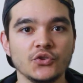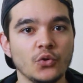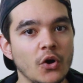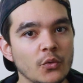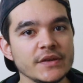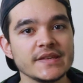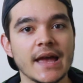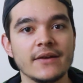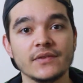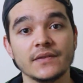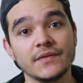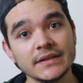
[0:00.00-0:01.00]
you always
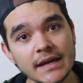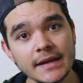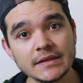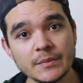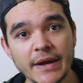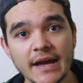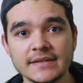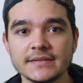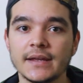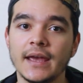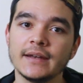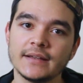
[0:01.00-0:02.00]
have fatha in the past
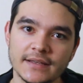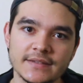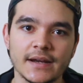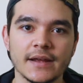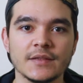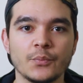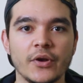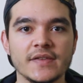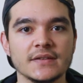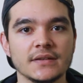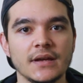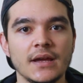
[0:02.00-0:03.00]
and kasra in the
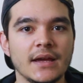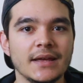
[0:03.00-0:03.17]
present.